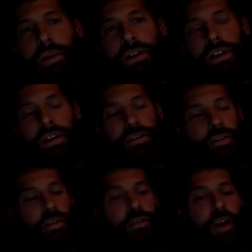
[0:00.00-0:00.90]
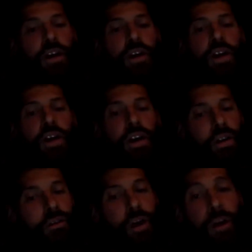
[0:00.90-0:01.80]
you're going to do navarro
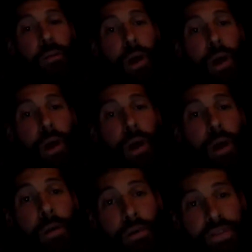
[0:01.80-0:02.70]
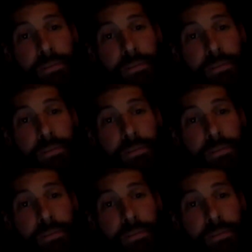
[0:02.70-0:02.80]
navarro bowman was a